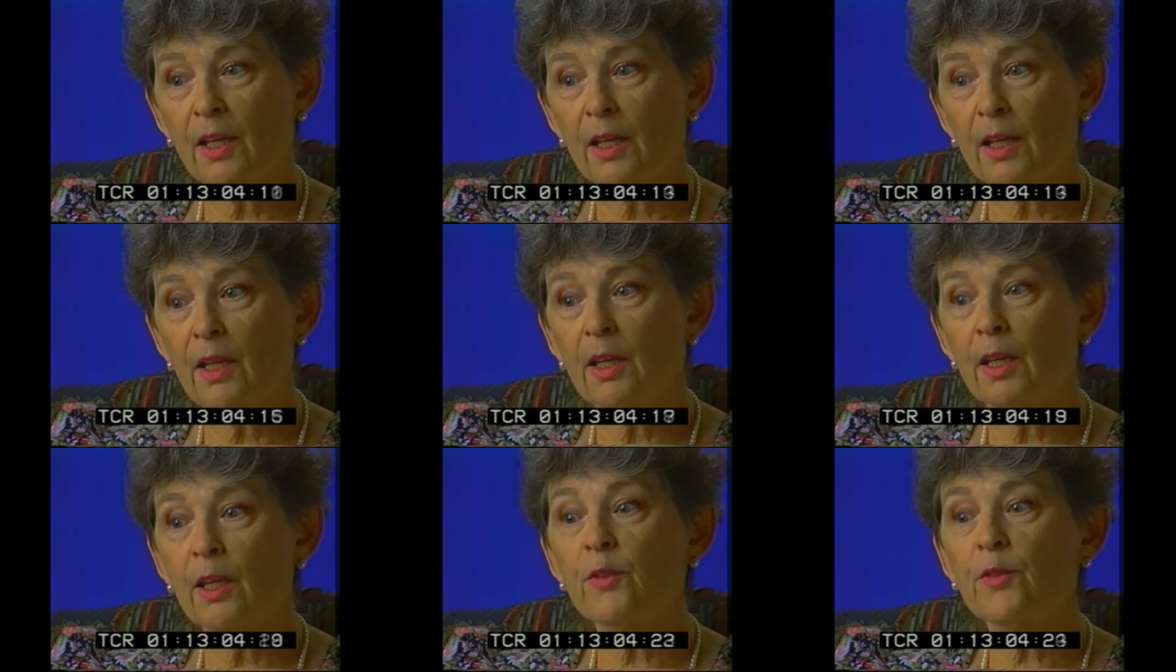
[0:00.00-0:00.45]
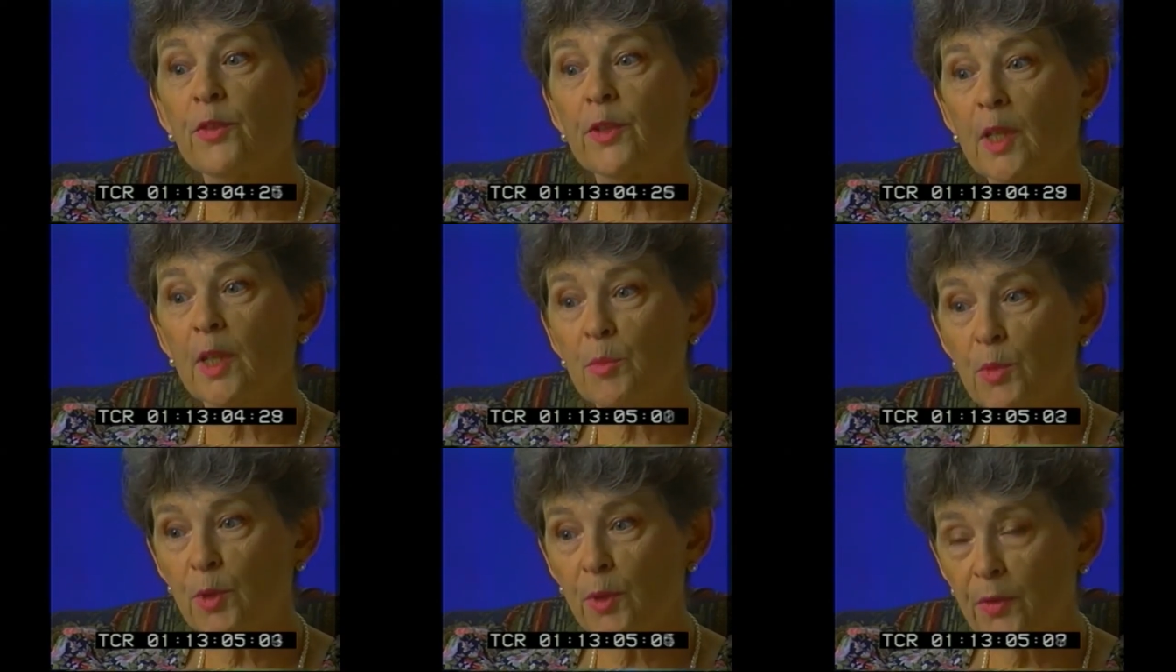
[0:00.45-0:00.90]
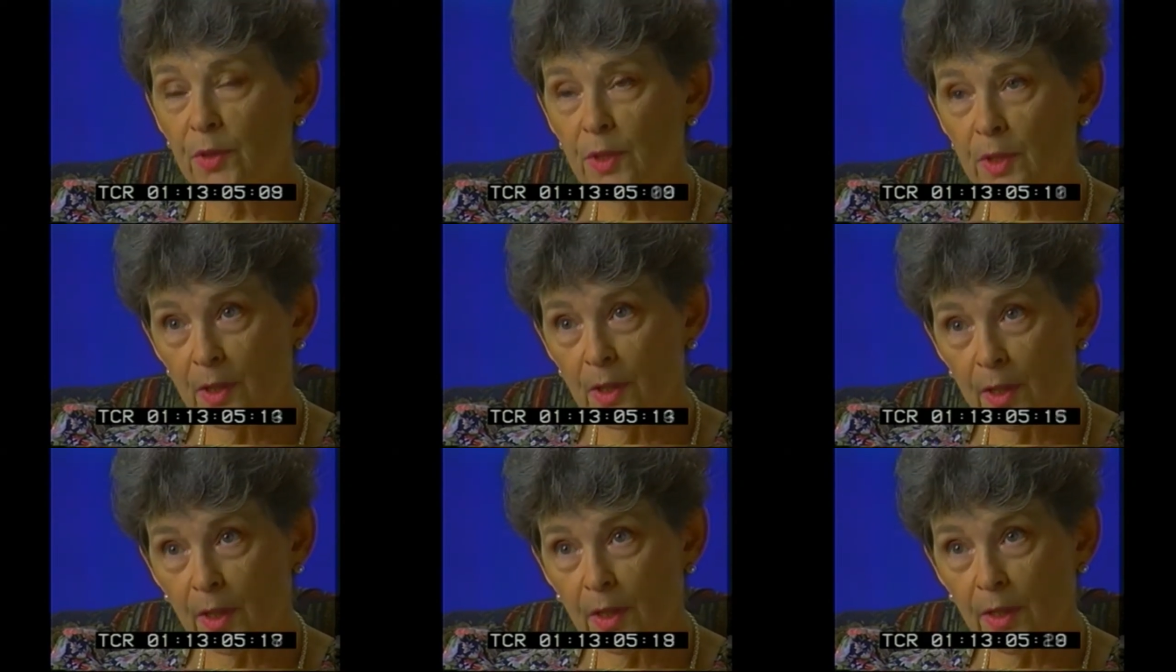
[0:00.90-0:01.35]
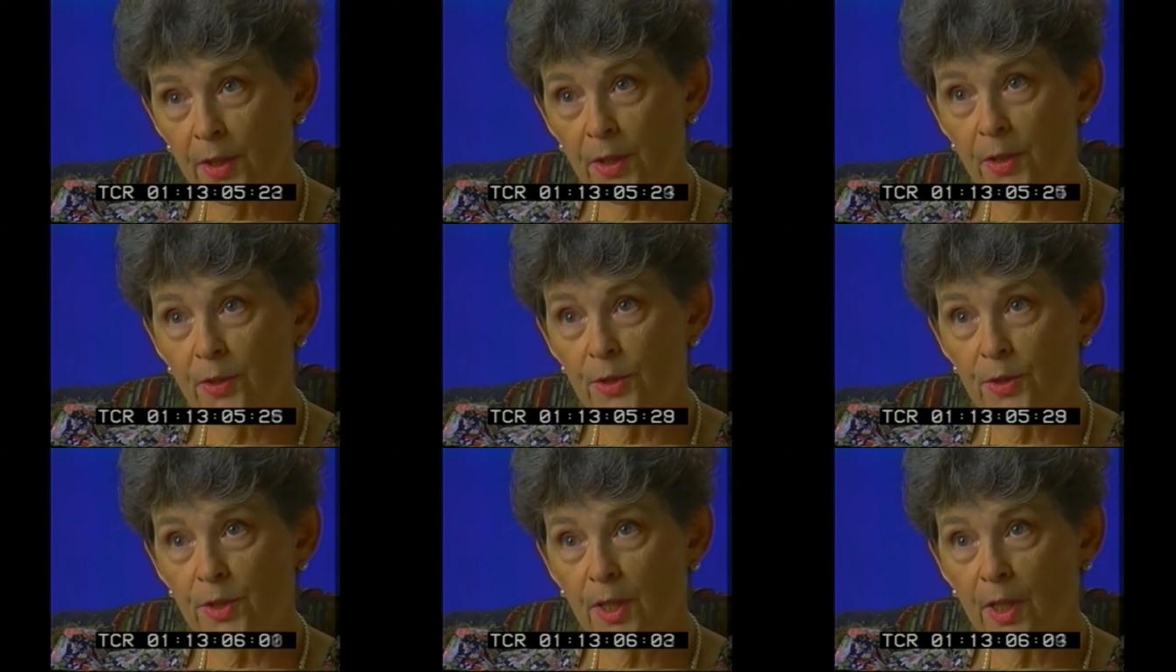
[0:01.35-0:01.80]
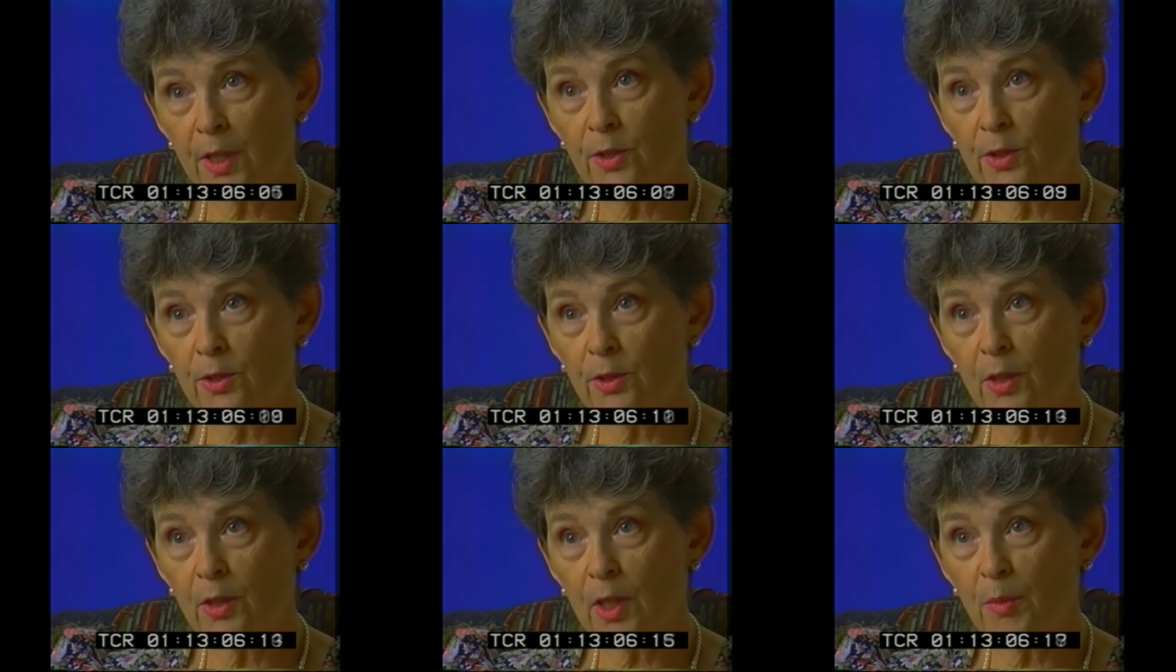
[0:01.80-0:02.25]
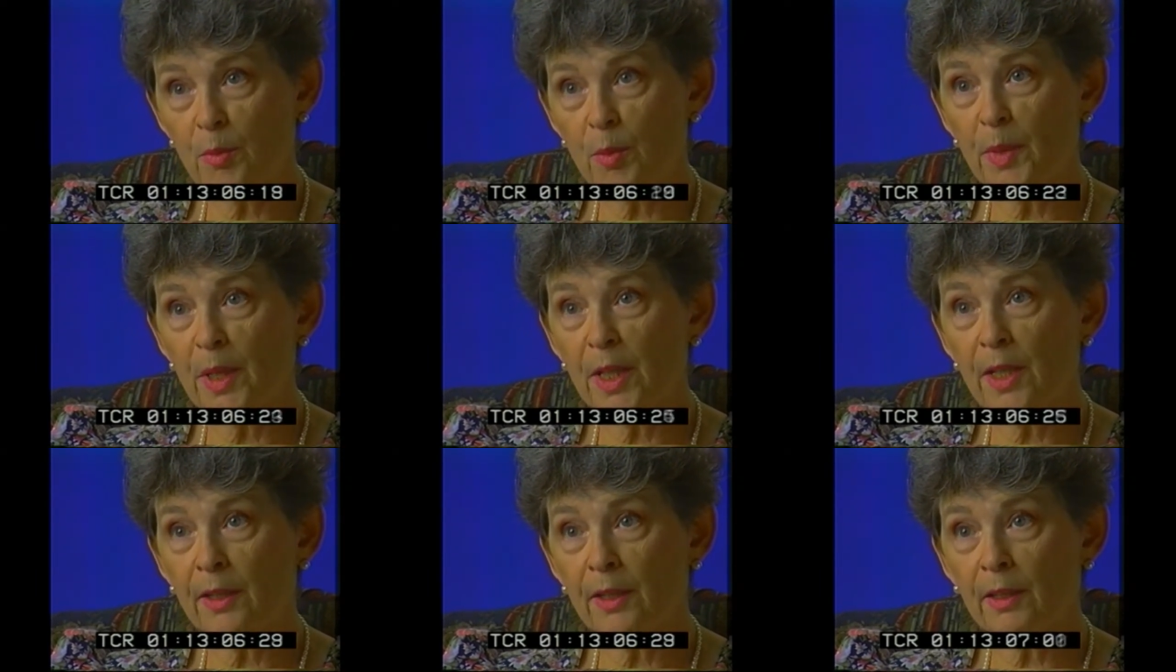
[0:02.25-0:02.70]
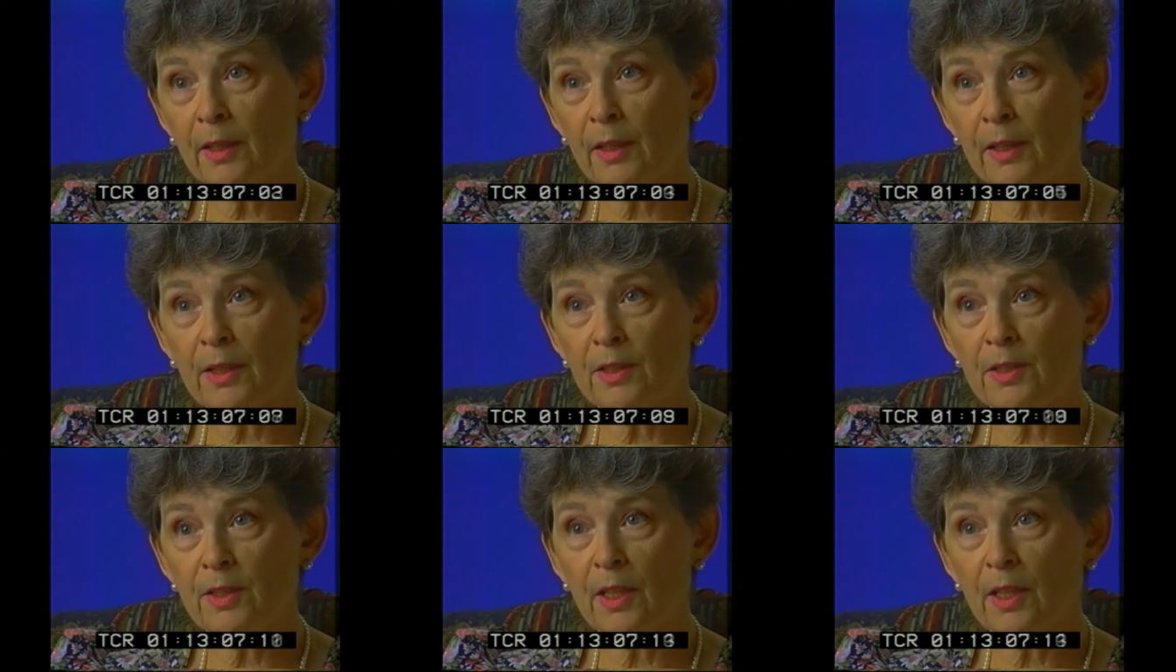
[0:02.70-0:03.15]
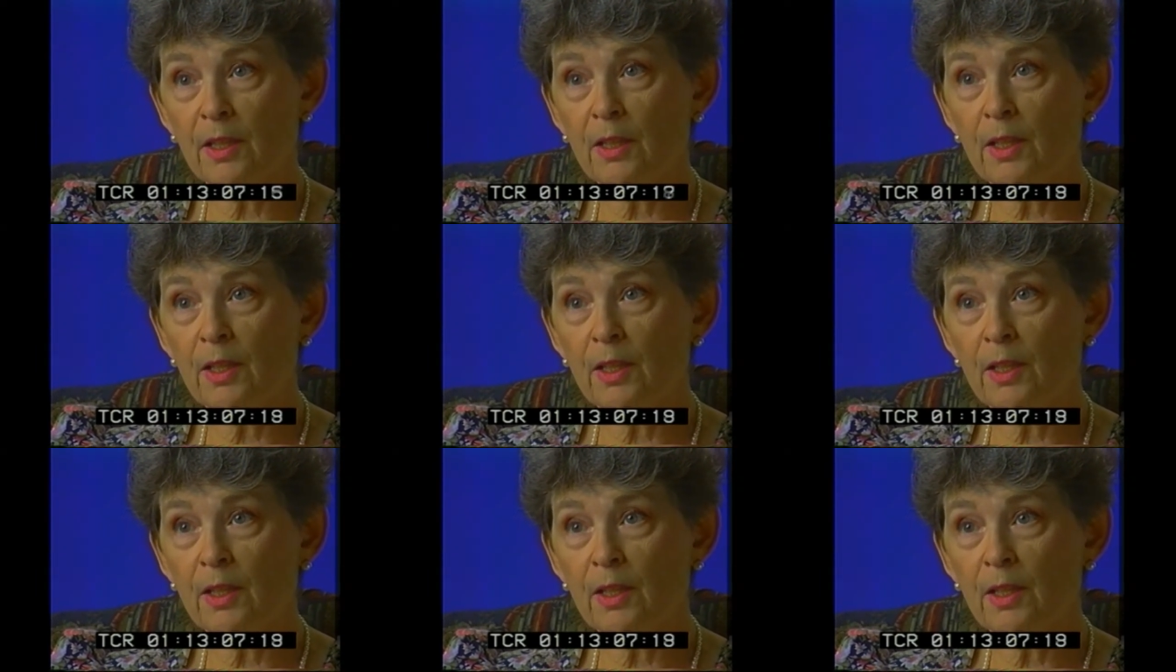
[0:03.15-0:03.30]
if a number of the city leaders had stood up immediately and said,